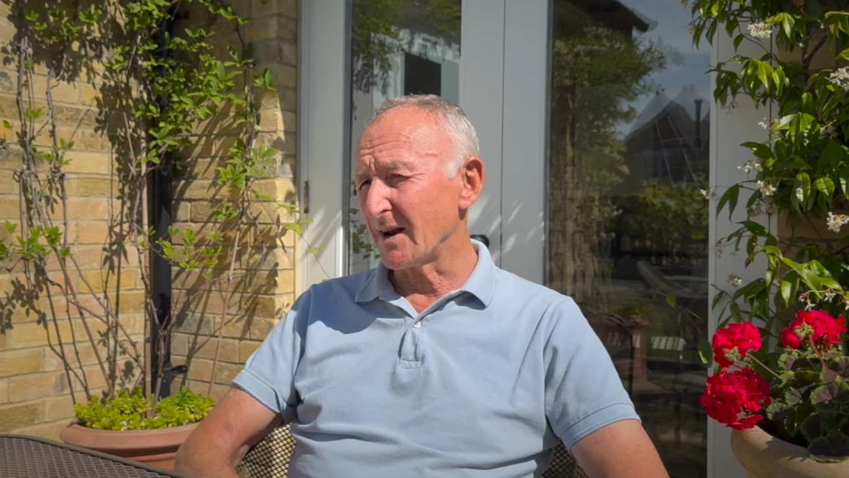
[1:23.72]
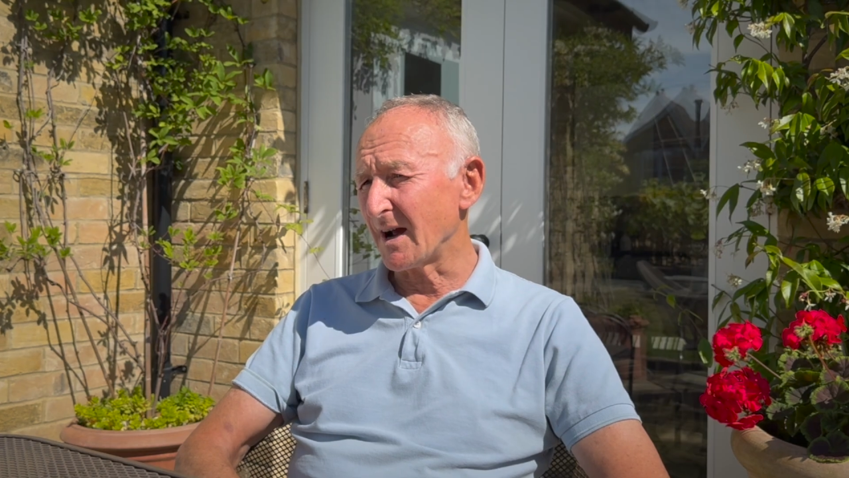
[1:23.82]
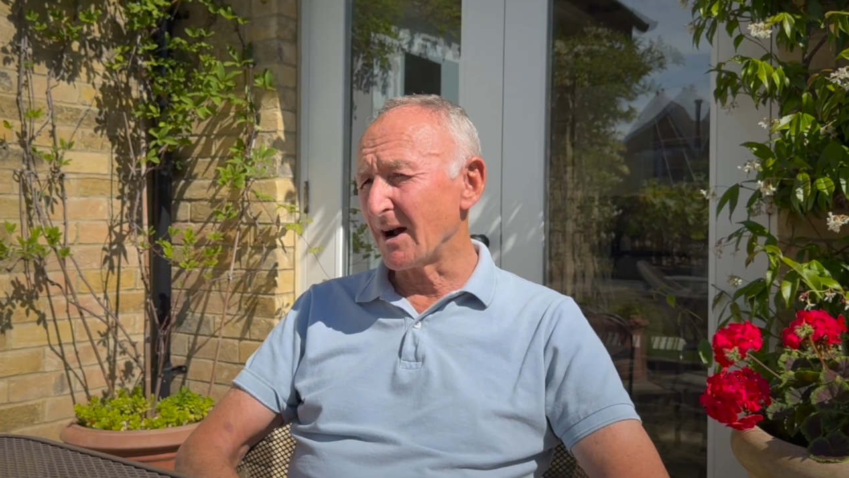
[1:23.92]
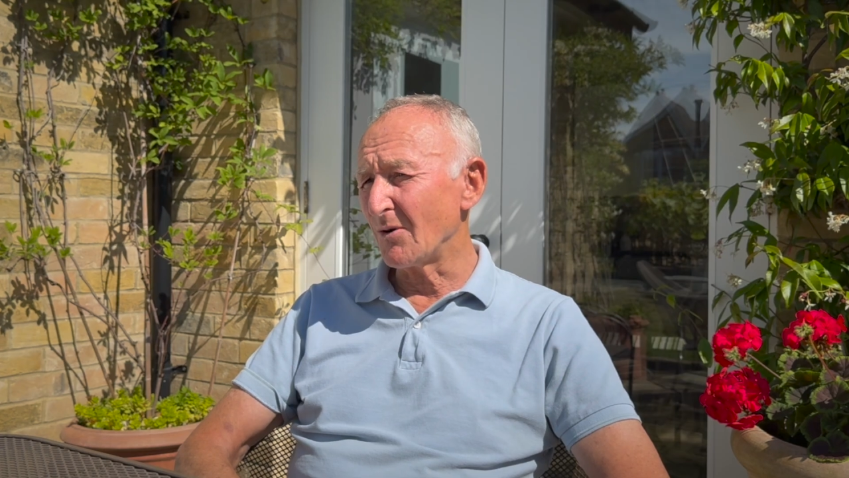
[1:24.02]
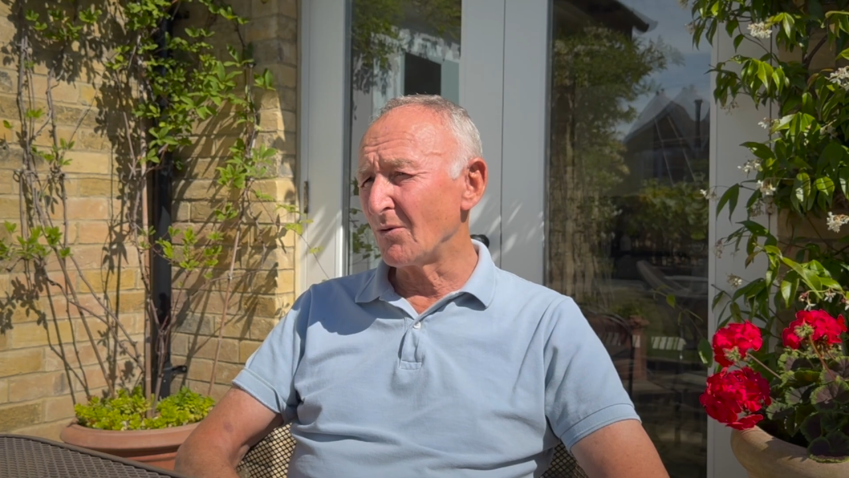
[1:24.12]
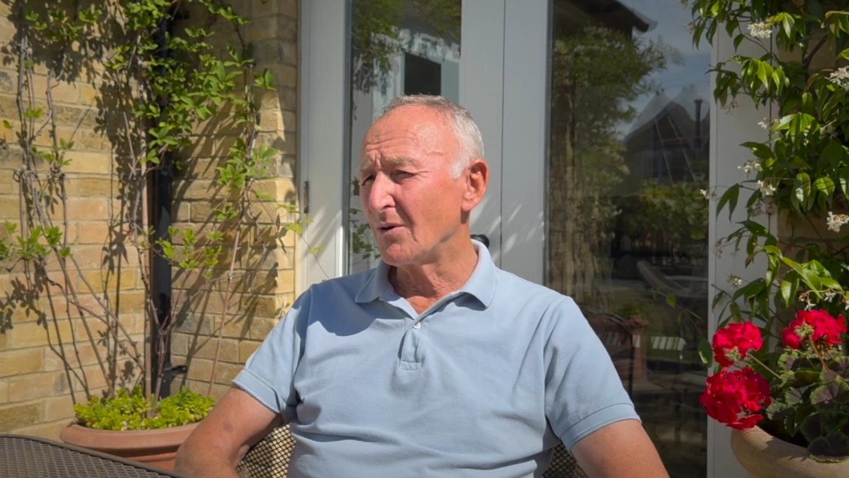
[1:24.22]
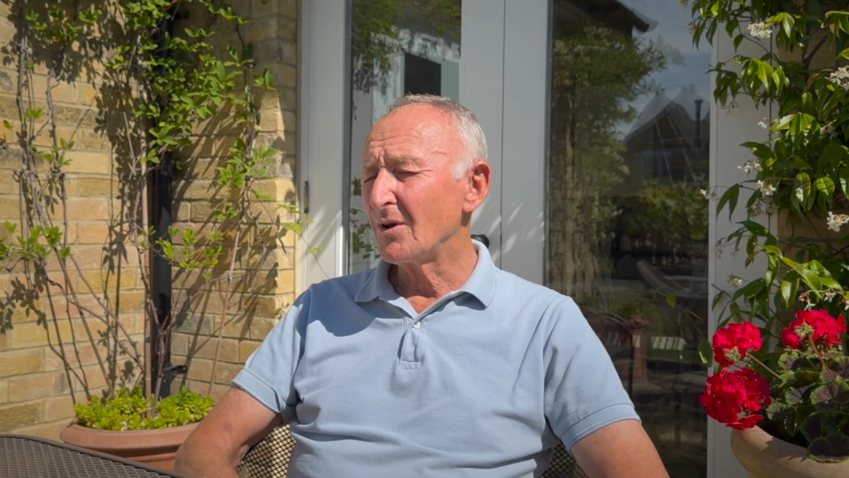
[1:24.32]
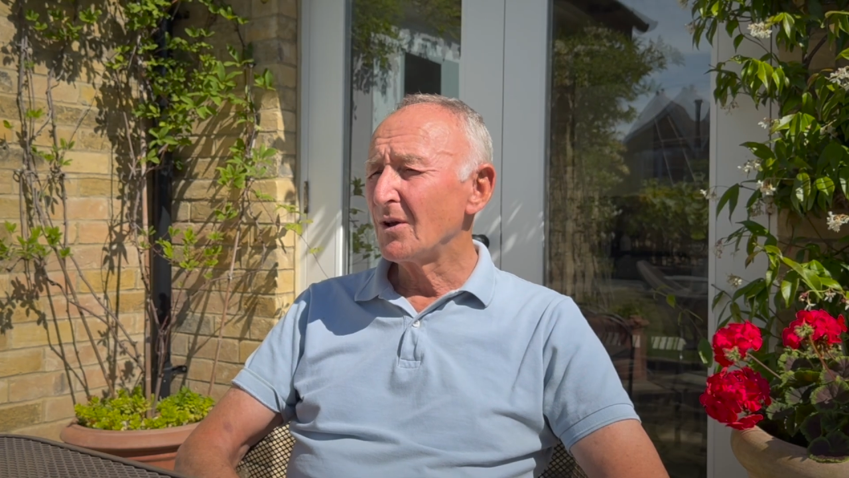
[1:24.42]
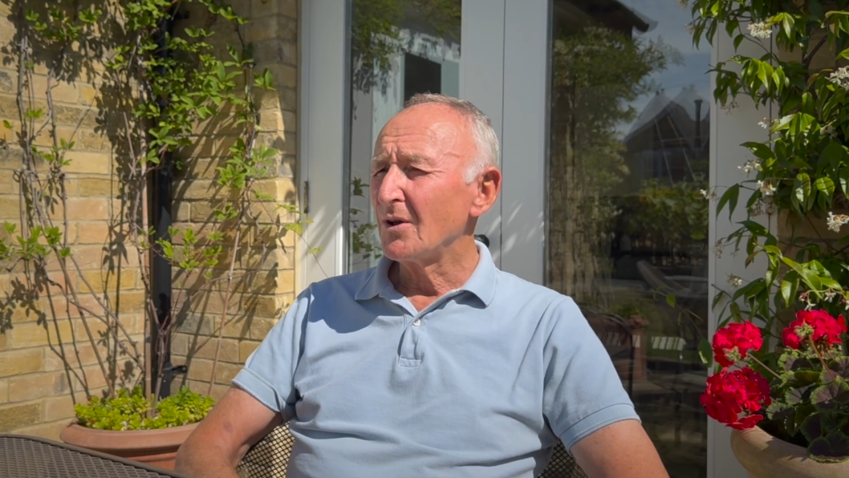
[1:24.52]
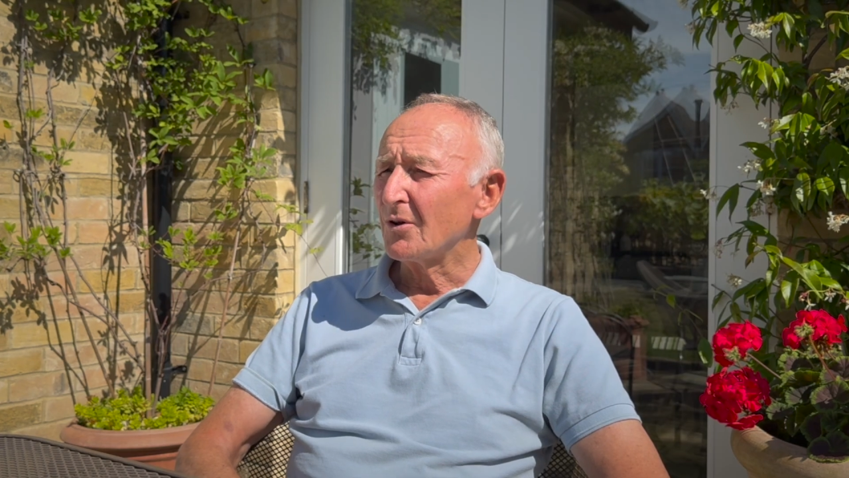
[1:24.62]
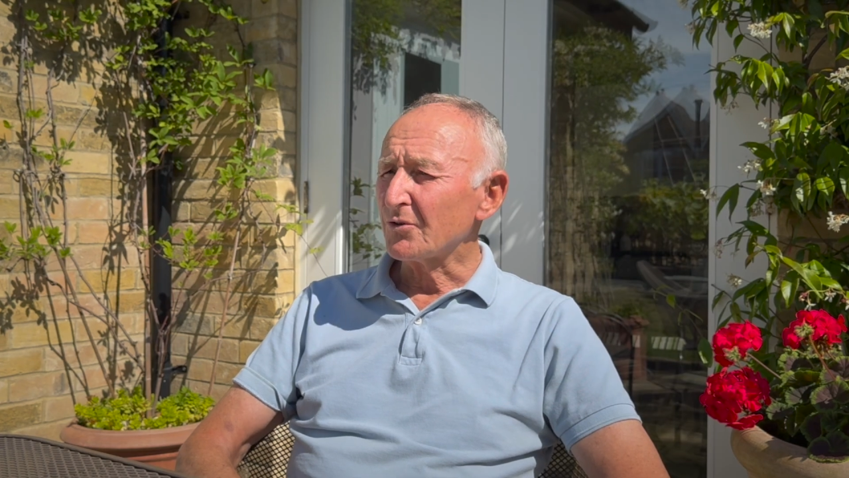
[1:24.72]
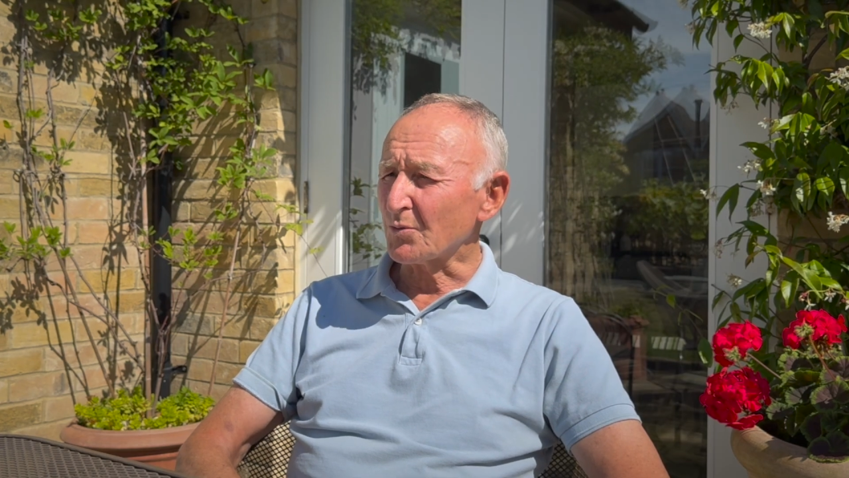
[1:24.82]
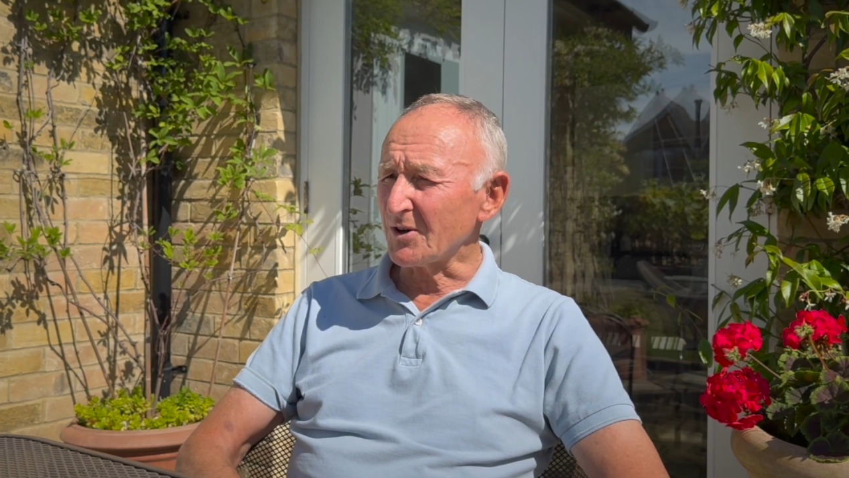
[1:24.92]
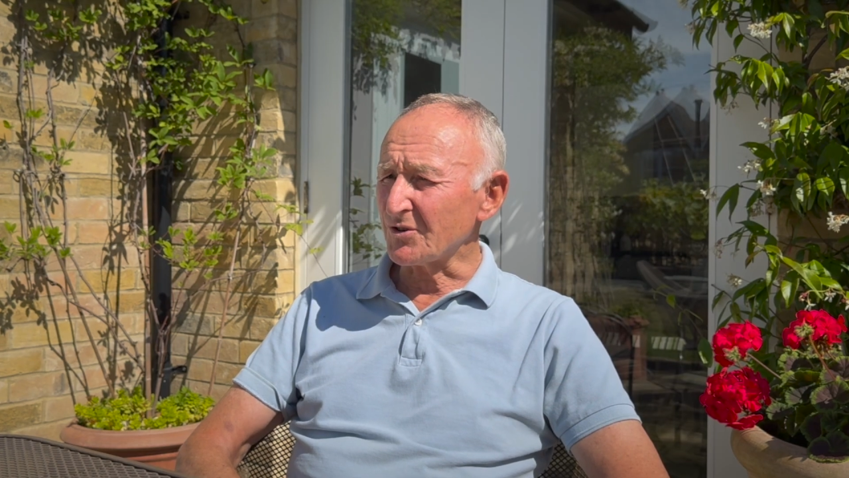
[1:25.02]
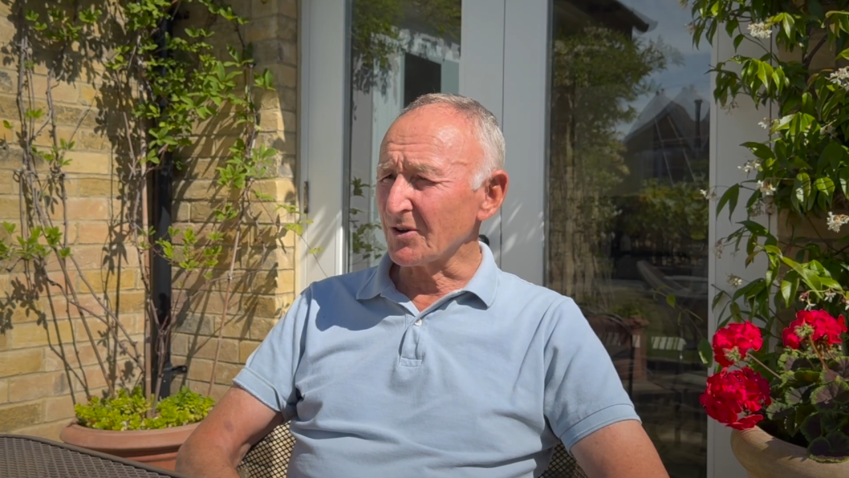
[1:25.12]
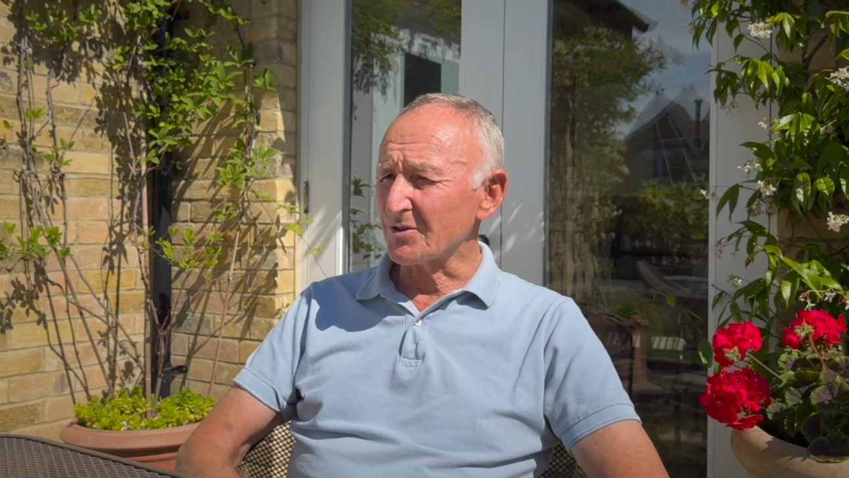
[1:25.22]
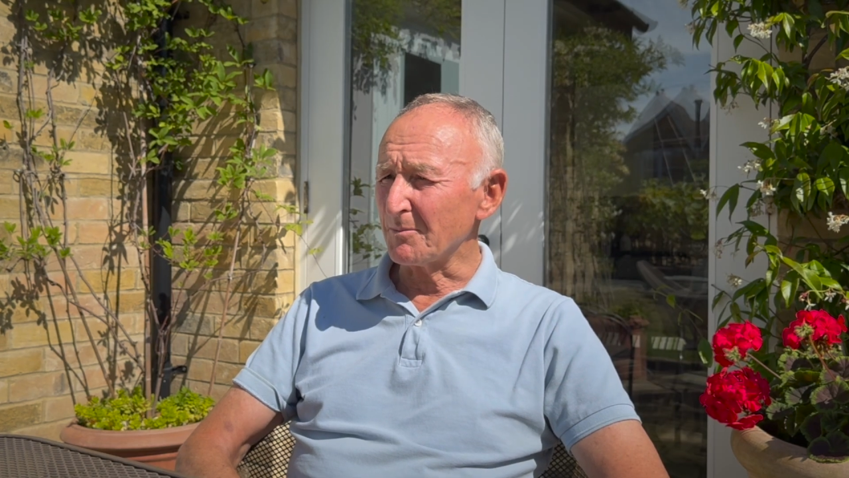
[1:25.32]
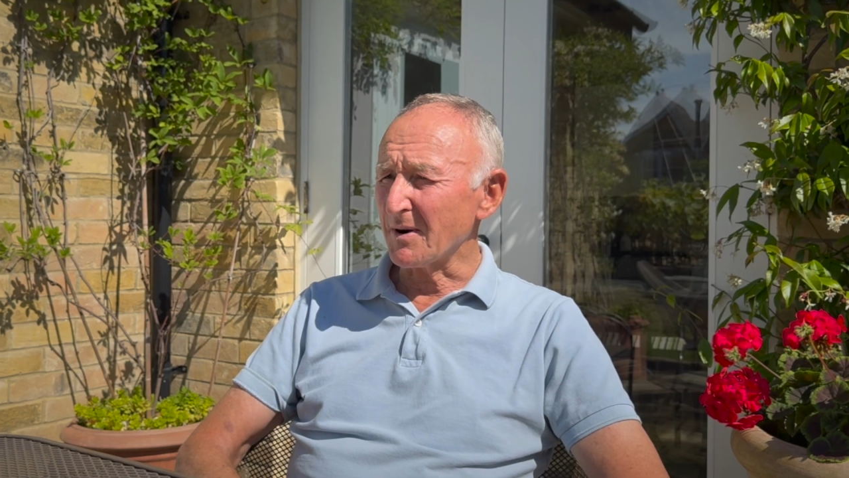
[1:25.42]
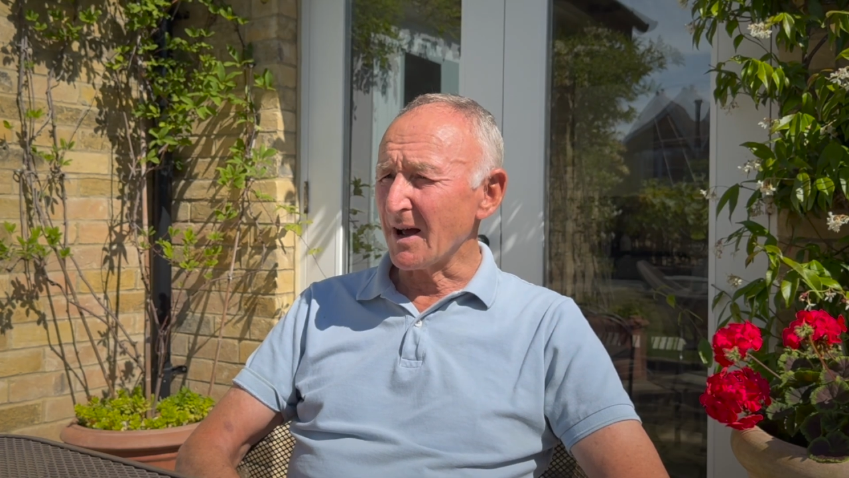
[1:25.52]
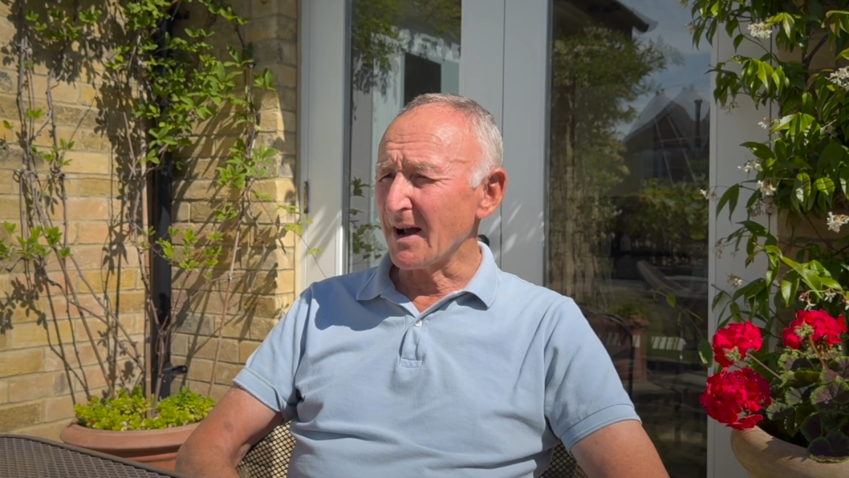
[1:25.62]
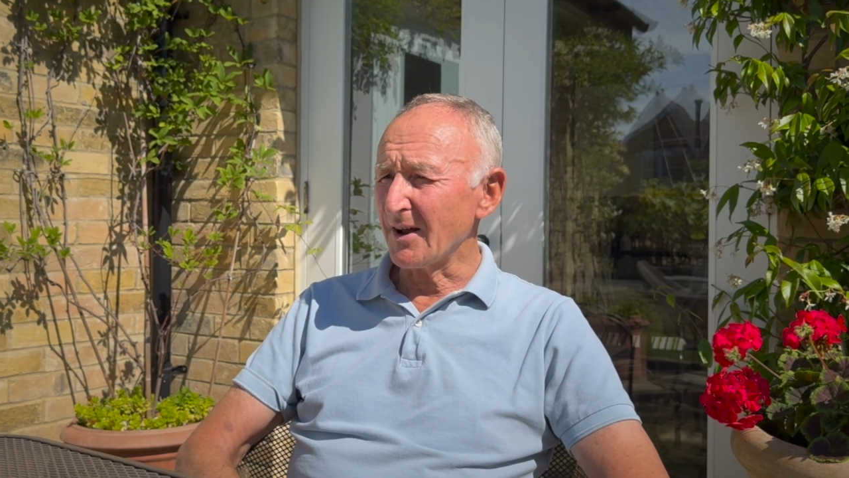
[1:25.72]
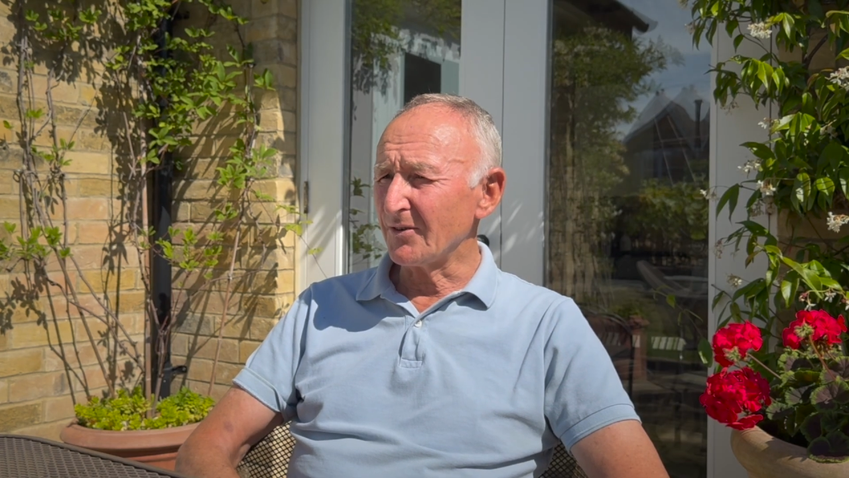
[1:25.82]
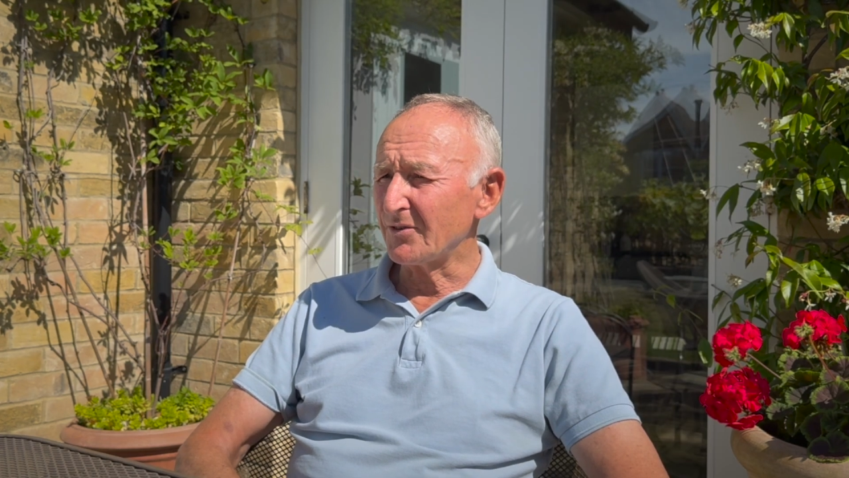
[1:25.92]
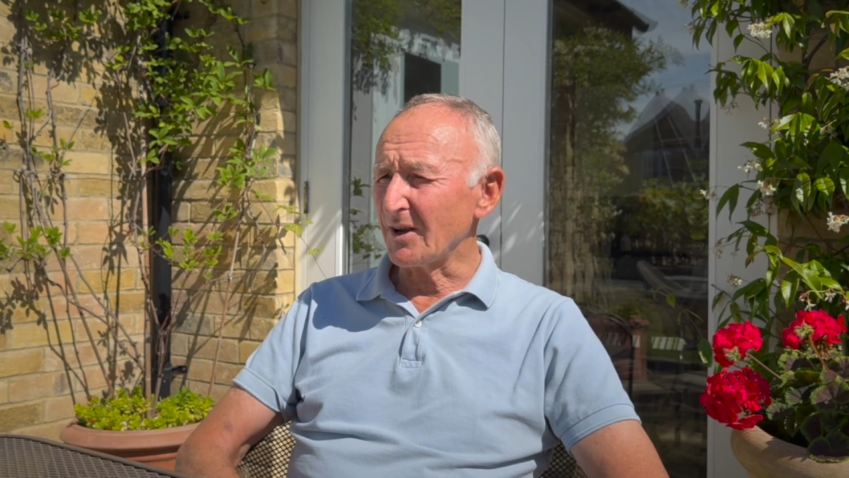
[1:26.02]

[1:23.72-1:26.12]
now switching suppliers